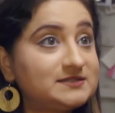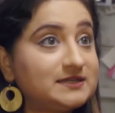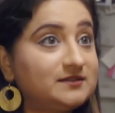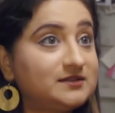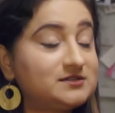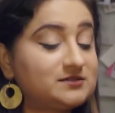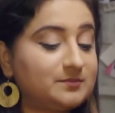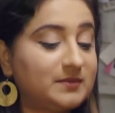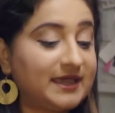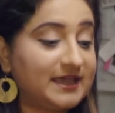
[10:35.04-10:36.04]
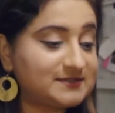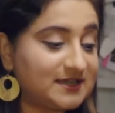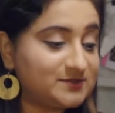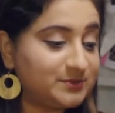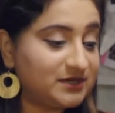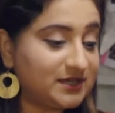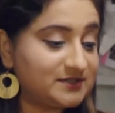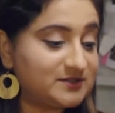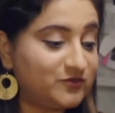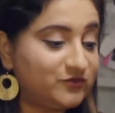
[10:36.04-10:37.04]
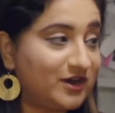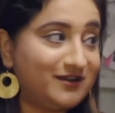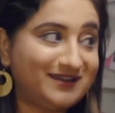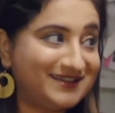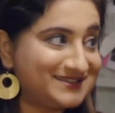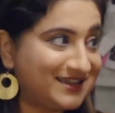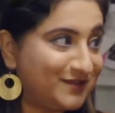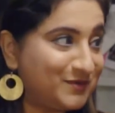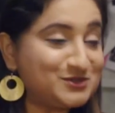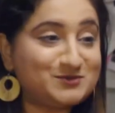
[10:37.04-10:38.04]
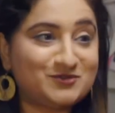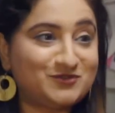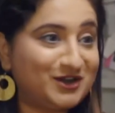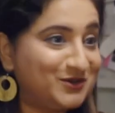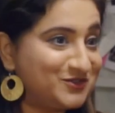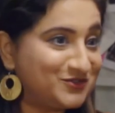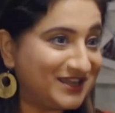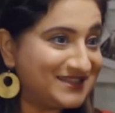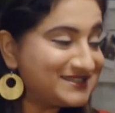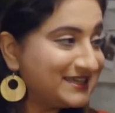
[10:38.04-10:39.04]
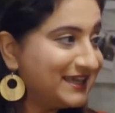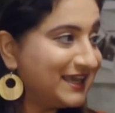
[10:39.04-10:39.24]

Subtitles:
say that my ex-husband is a very nice guy because we're very good friends.